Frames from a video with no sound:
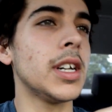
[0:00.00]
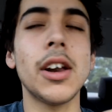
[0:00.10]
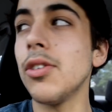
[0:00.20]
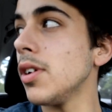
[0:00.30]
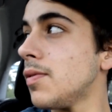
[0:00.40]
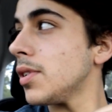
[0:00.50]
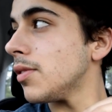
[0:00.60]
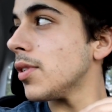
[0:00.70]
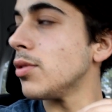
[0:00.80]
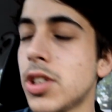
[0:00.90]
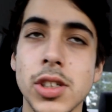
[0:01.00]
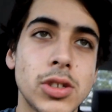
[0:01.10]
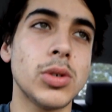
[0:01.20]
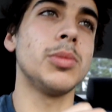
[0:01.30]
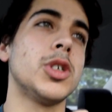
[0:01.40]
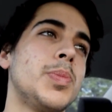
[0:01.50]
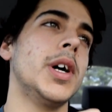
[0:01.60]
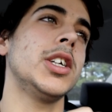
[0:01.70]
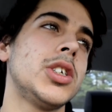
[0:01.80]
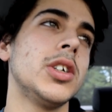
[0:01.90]
I don't know if, if it was just too much
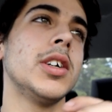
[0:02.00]
pressure